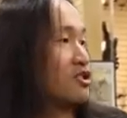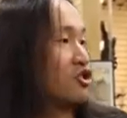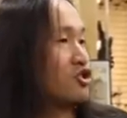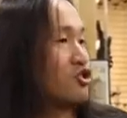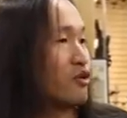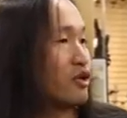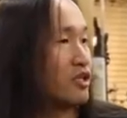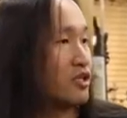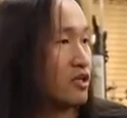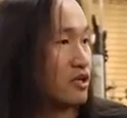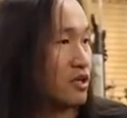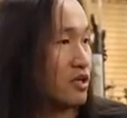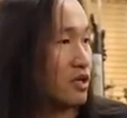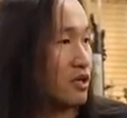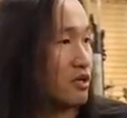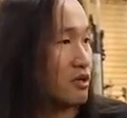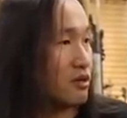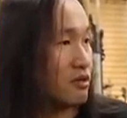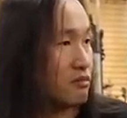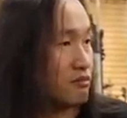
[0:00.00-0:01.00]
during
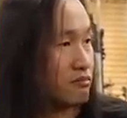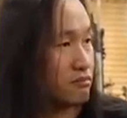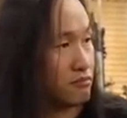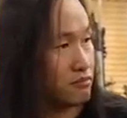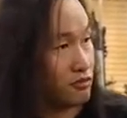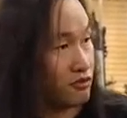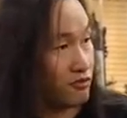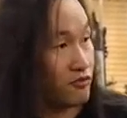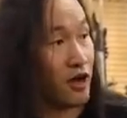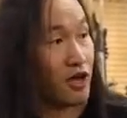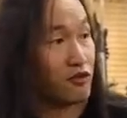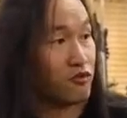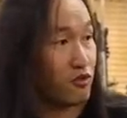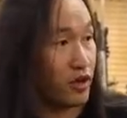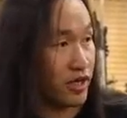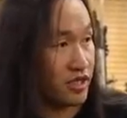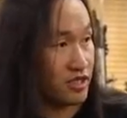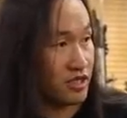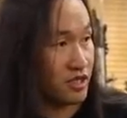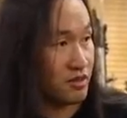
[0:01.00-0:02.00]
the
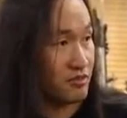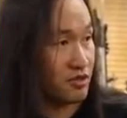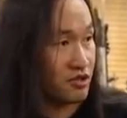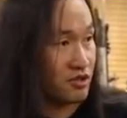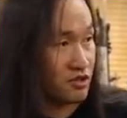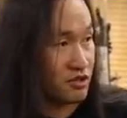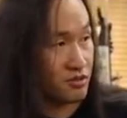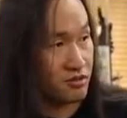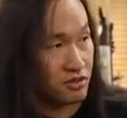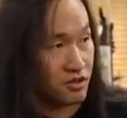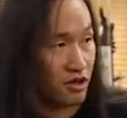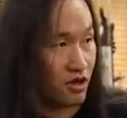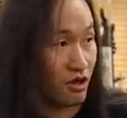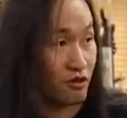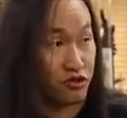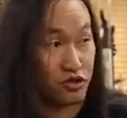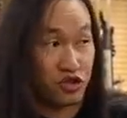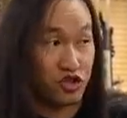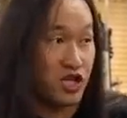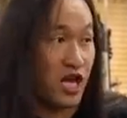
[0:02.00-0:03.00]
fundraiser because you know I
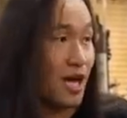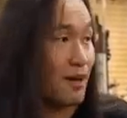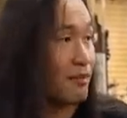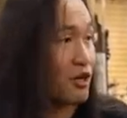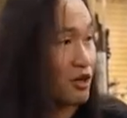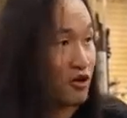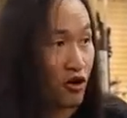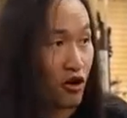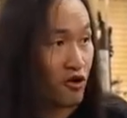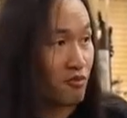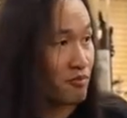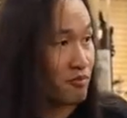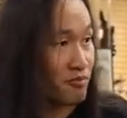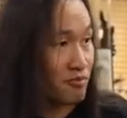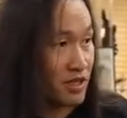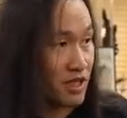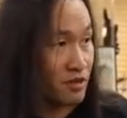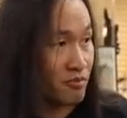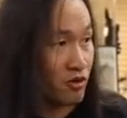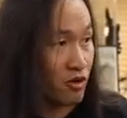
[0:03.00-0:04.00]
was jamming a lot of
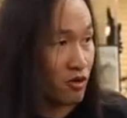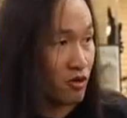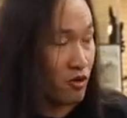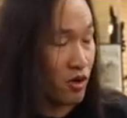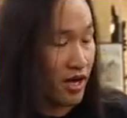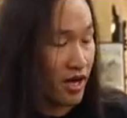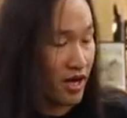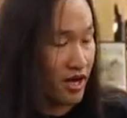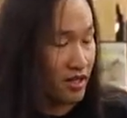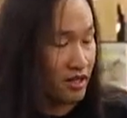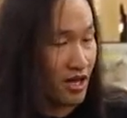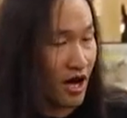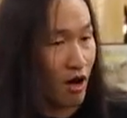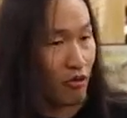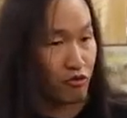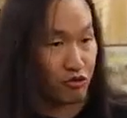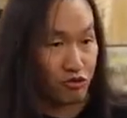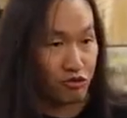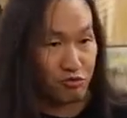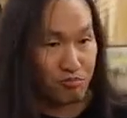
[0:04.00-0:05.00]
people and I
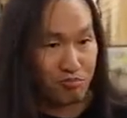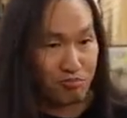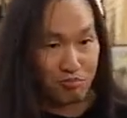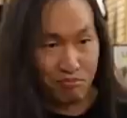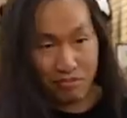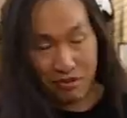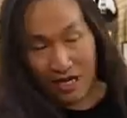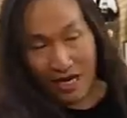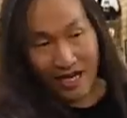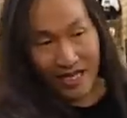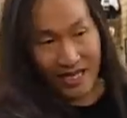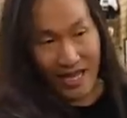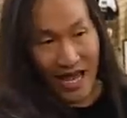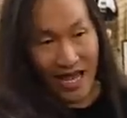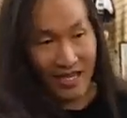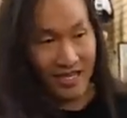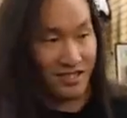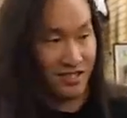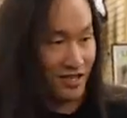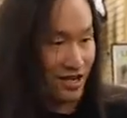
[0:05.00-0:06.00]
would play
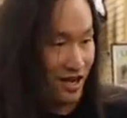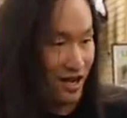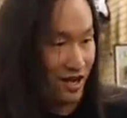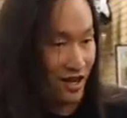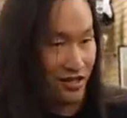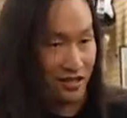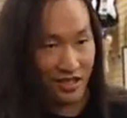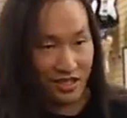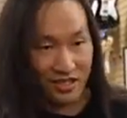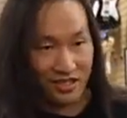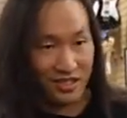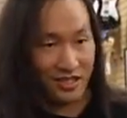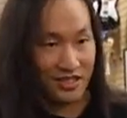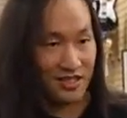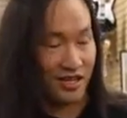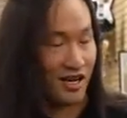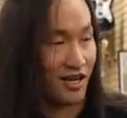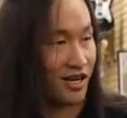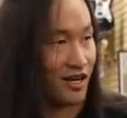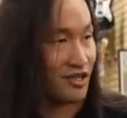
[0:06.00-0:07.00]
that guitar, this
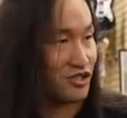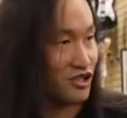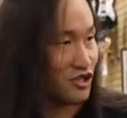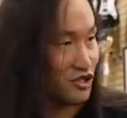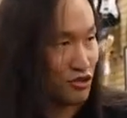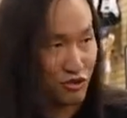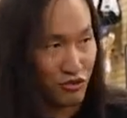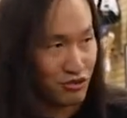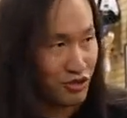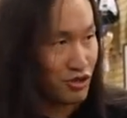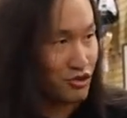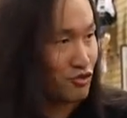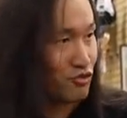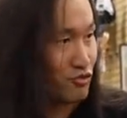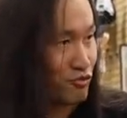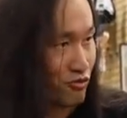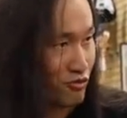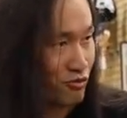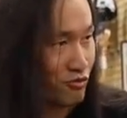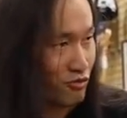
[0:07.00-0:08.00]
guitar, and just just
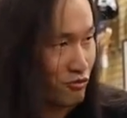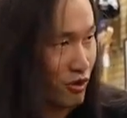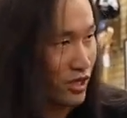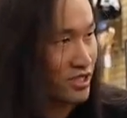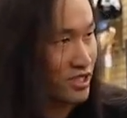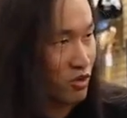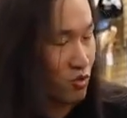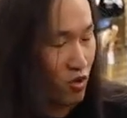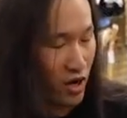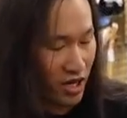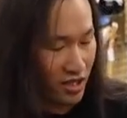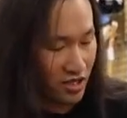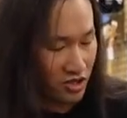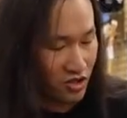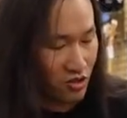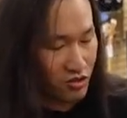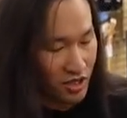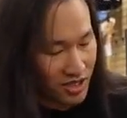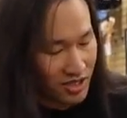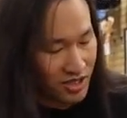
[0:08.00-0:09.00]
to raise awareness.
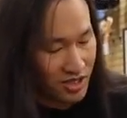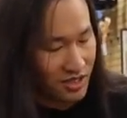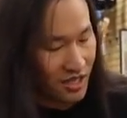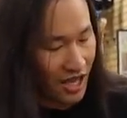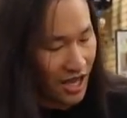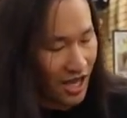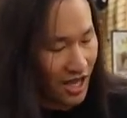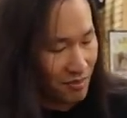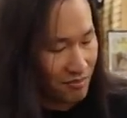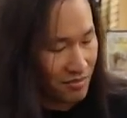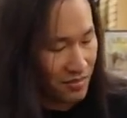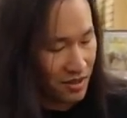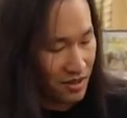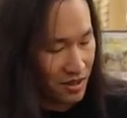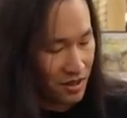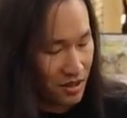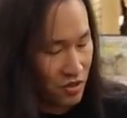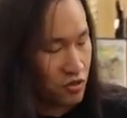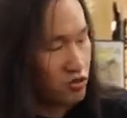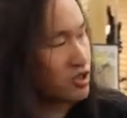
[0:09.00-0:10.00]
So this is um,
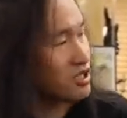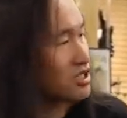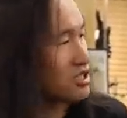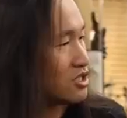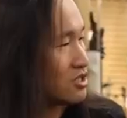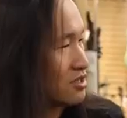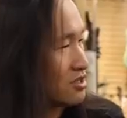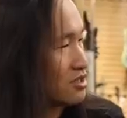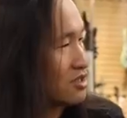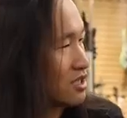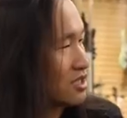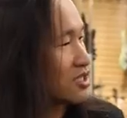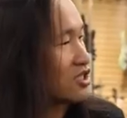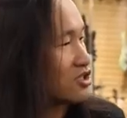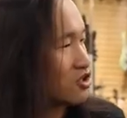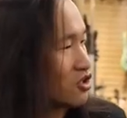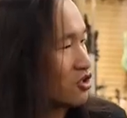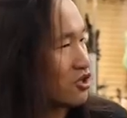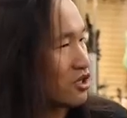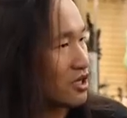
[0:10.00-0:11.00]
you can this
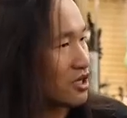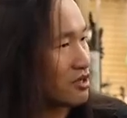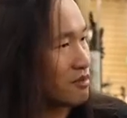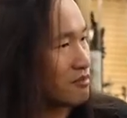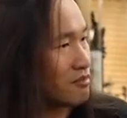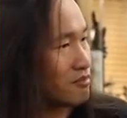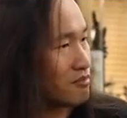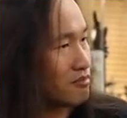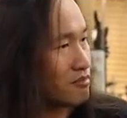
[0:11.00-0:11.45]
is gonna